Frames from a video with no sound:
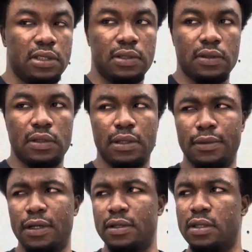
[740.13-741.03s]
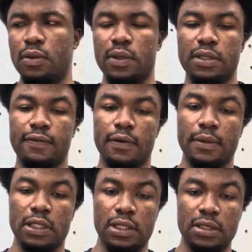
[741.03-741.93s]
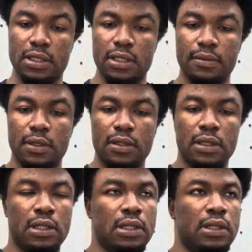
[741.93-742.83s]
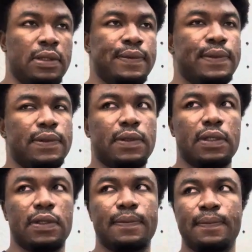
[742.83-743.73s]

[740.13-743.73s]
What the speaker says: So I'm currently waiting for my dance number so that